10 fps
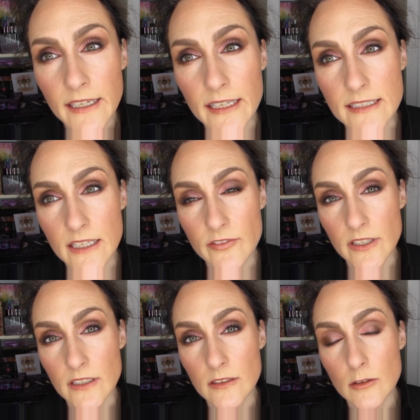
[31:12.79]
It's
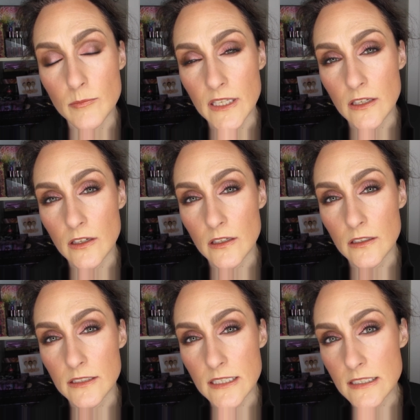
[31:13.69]
given me
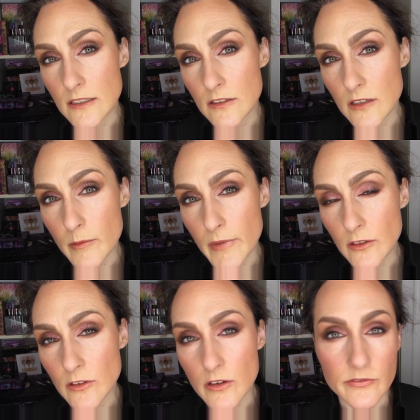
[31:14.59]
a decent
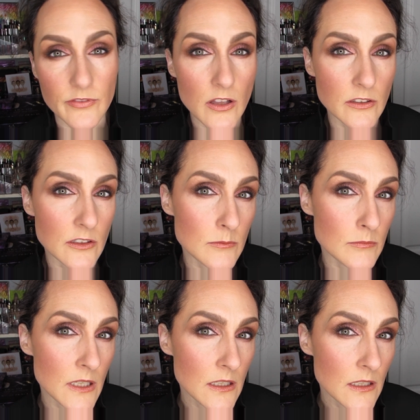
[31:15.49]
amount of
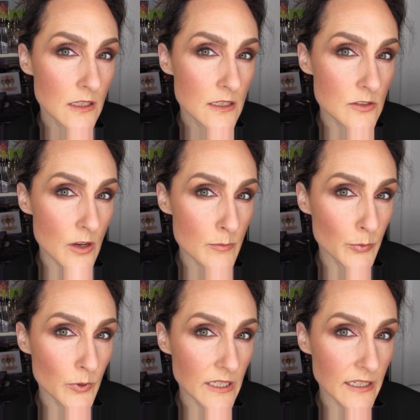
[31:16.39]
volume, so I'm
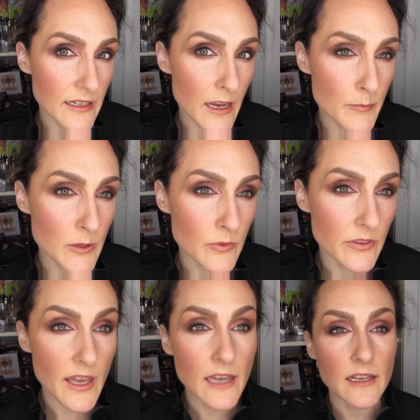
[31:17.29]
pretty happy
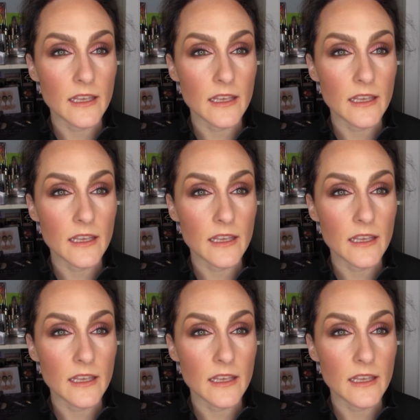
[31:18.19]
with that.